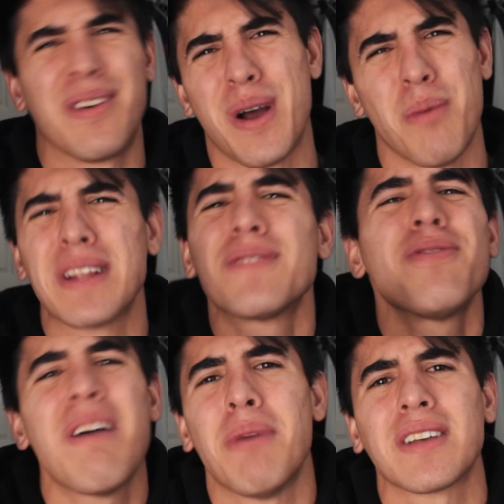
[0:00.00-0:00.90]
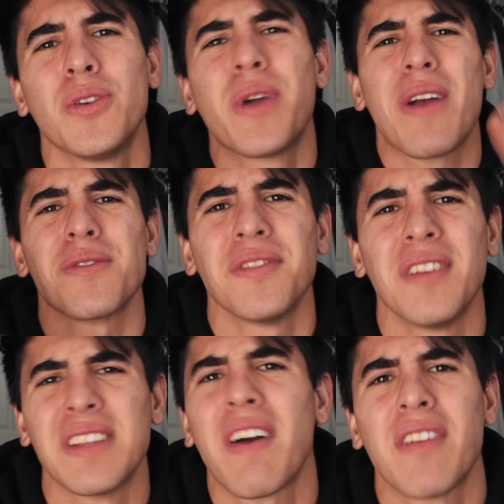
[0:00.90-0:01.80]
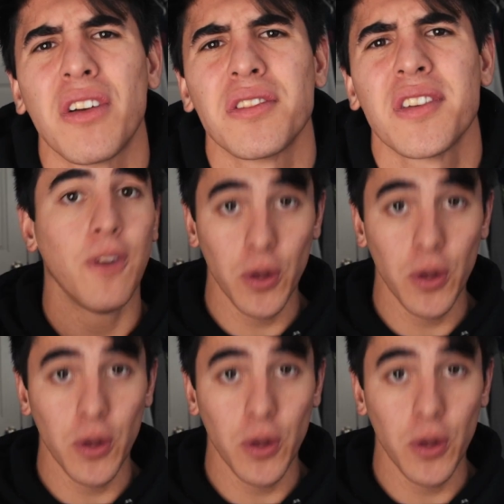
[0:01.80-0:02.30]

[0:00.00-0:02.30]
don't know, but it's $5. Who cares? It's $5.